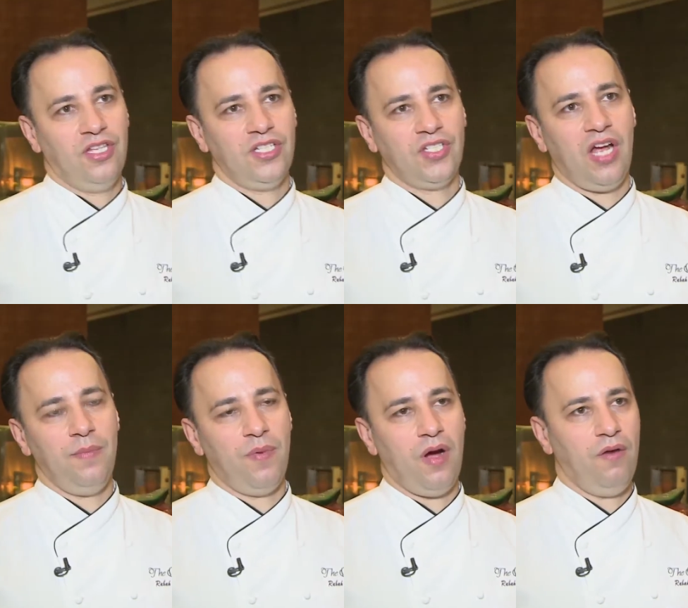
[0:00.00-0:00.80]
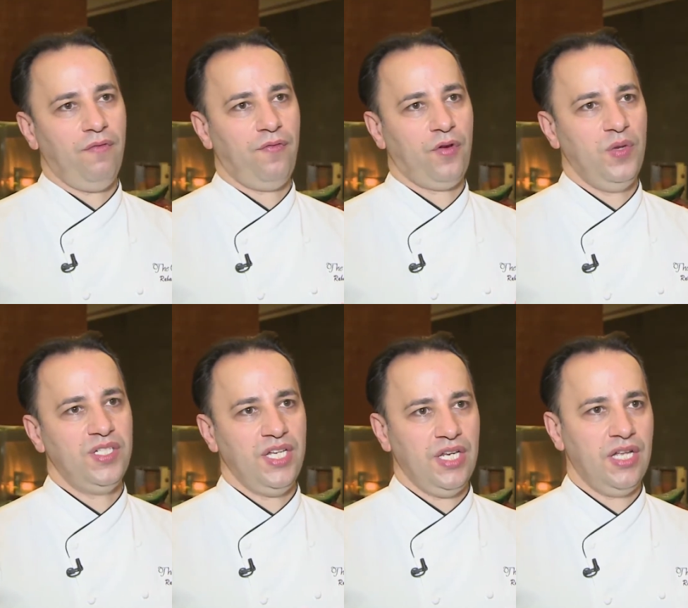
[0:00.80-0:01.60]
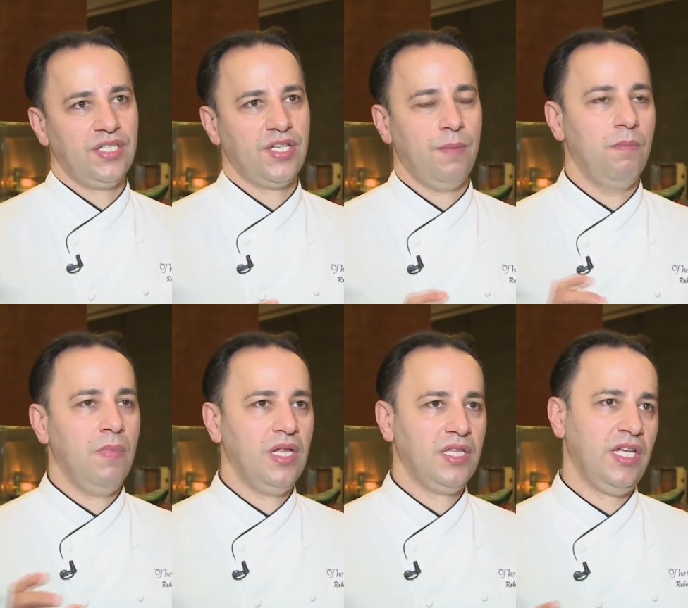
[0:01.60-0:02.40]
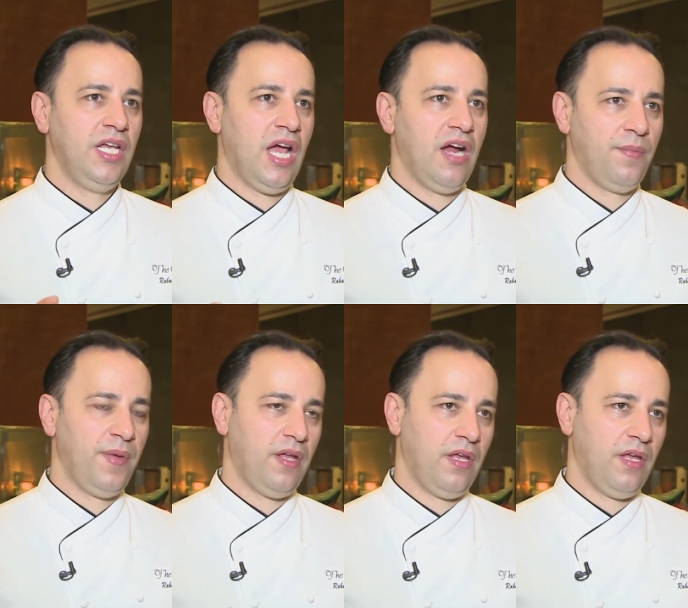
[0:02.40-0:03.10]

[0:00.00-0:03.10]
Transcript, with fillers: This type of cuisine, it's a multi-Arabic